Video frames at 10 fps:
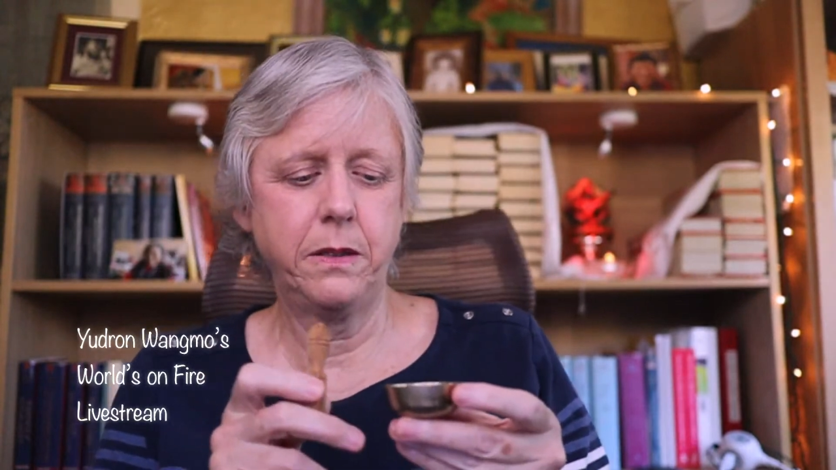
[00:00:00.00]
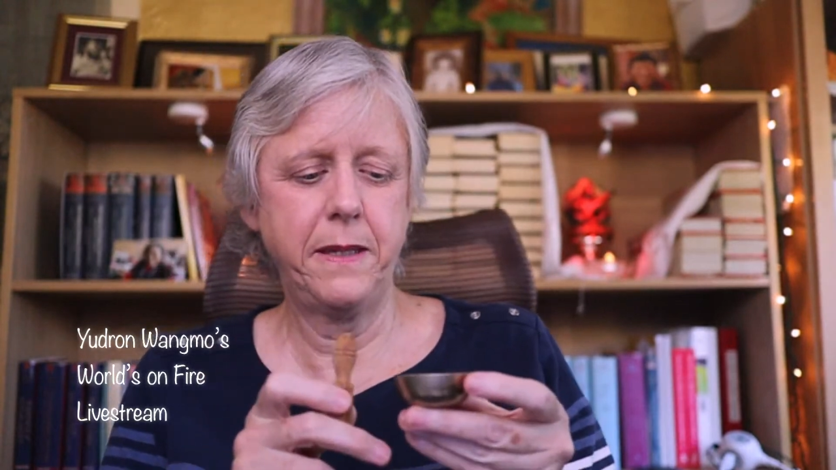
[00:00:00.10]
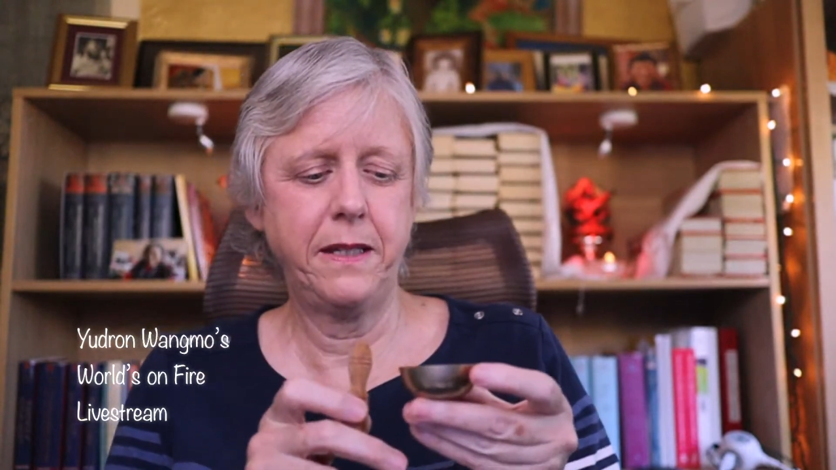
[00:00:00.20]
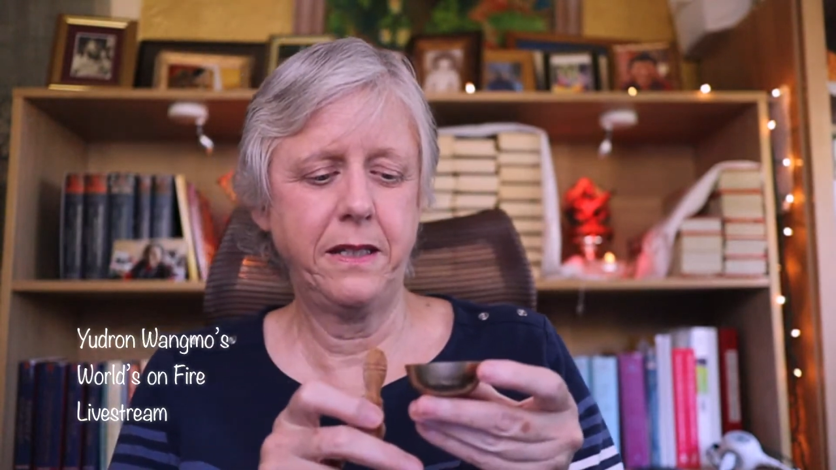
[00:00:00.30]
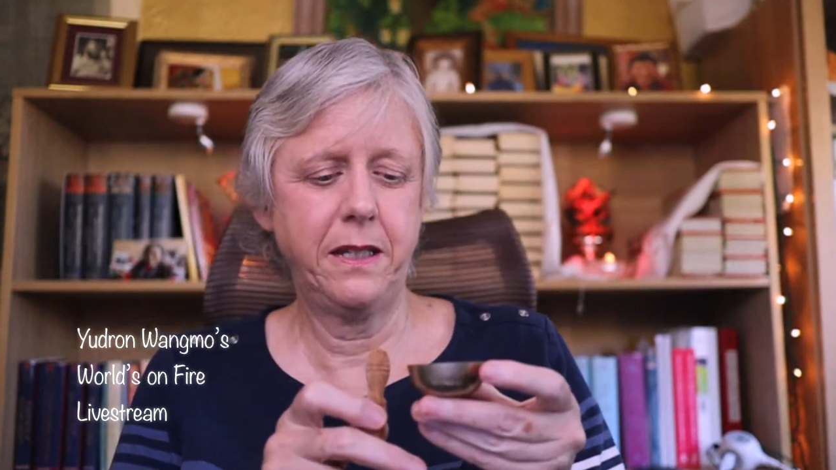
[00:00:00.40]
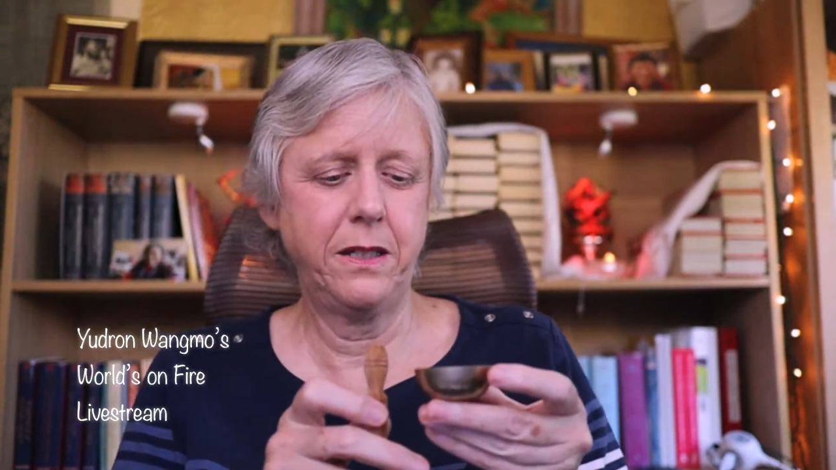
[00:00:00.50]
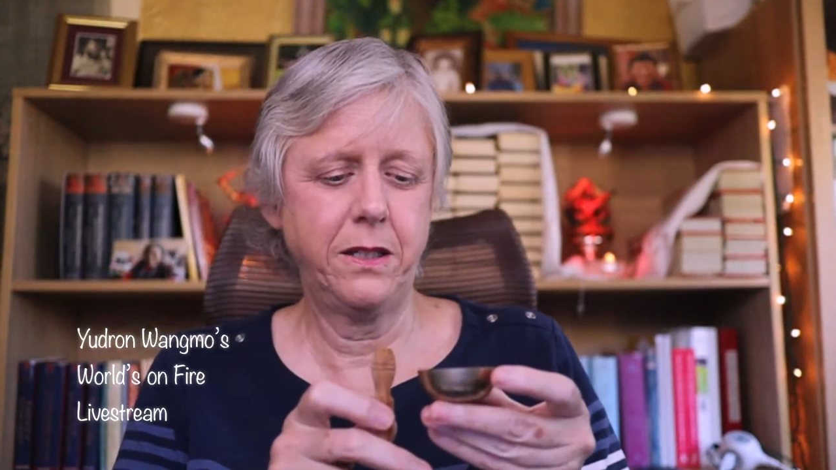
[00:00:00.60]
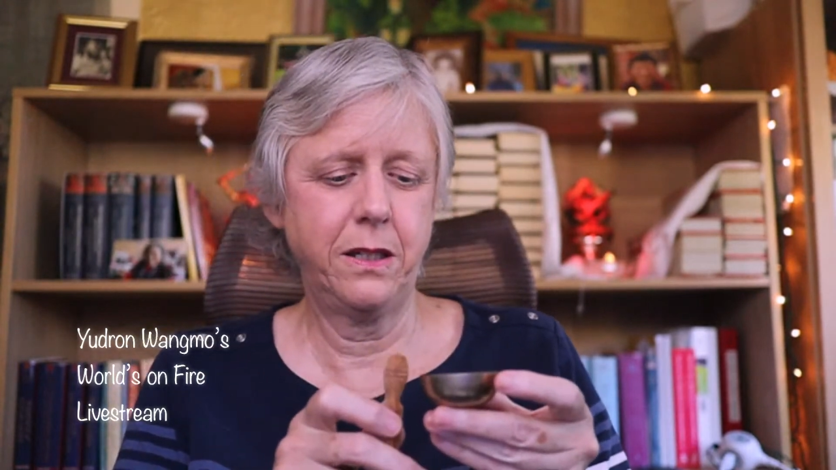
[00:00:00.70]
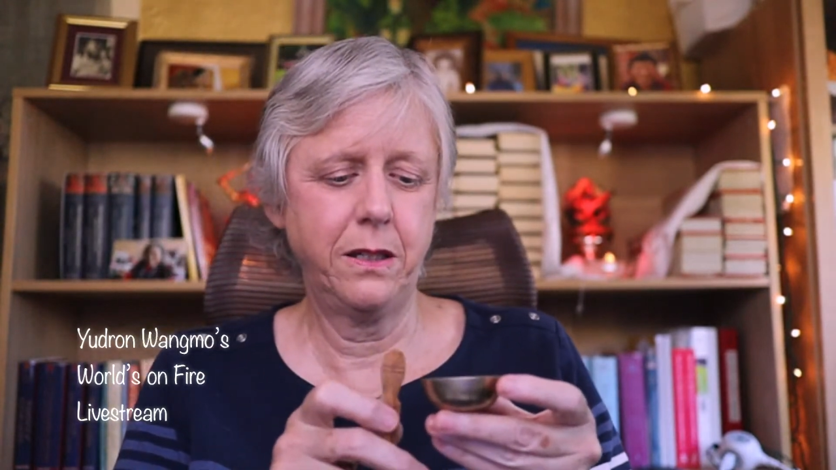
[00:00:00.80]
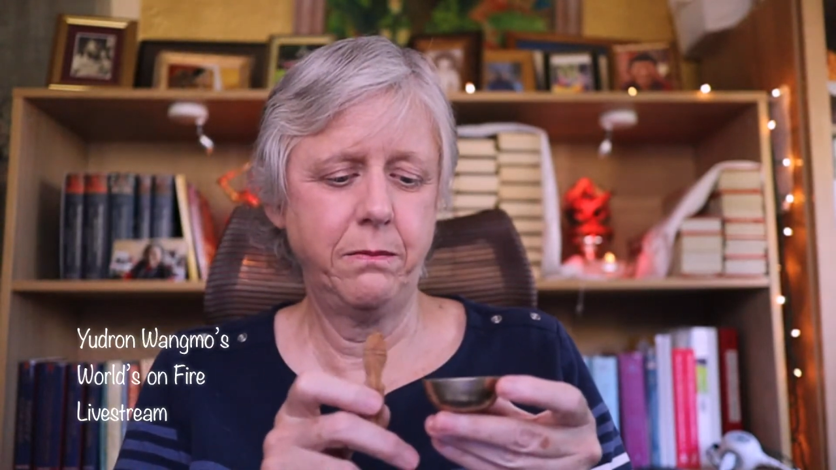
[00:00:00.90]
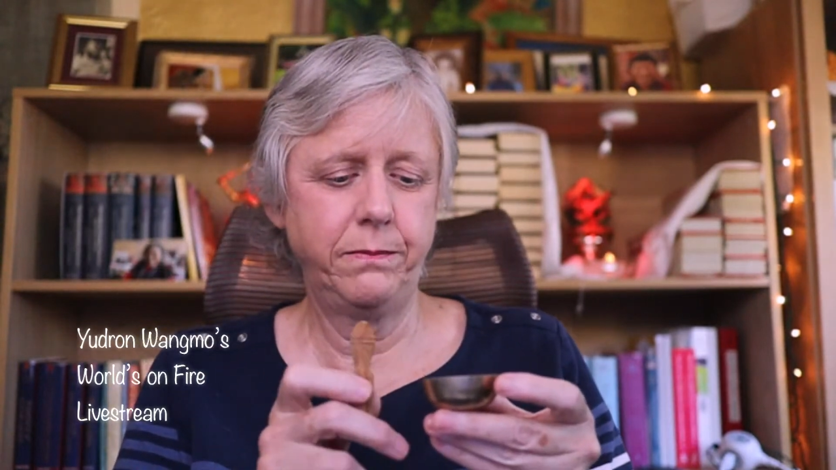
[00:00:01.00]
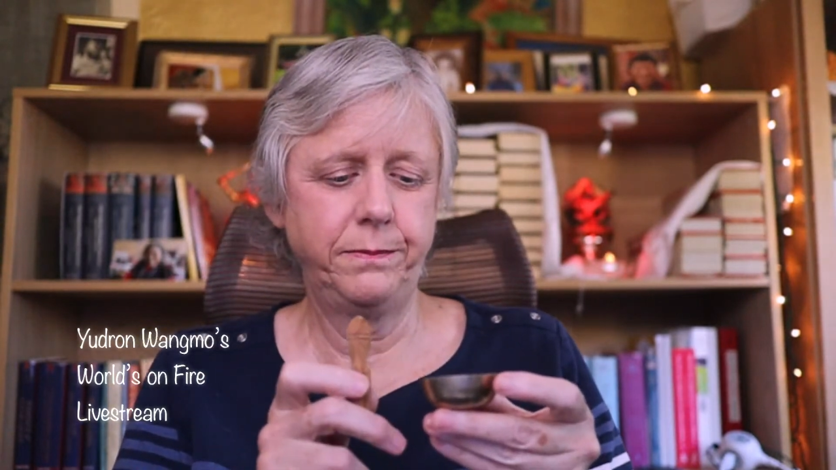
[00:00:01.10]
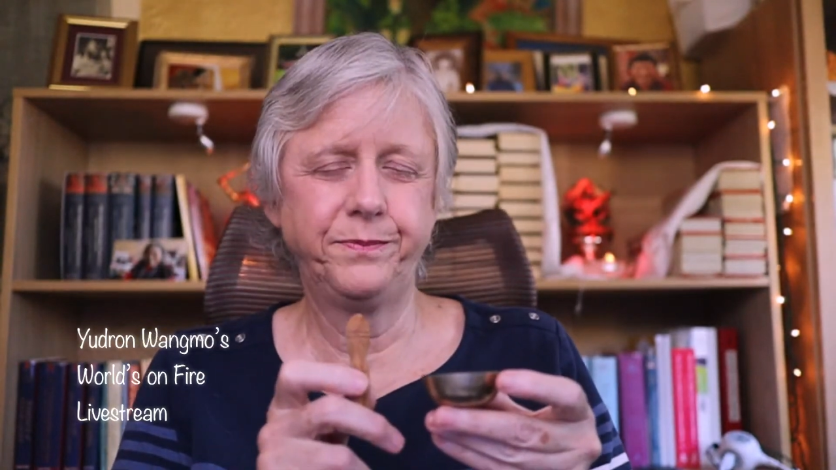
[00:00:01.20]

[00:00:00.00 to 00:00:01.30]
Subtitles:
meditation,